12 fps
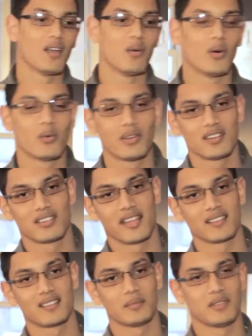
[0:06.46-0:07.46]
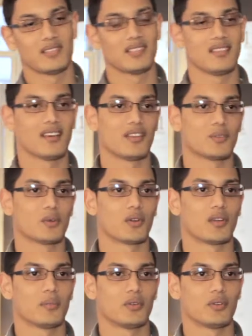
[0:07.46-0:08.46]
Well, what attracted me to the Honors
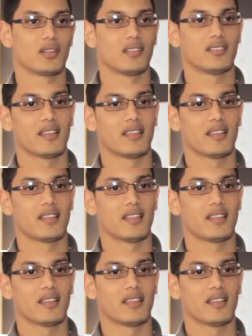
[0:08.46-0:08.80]
Program at Baruch is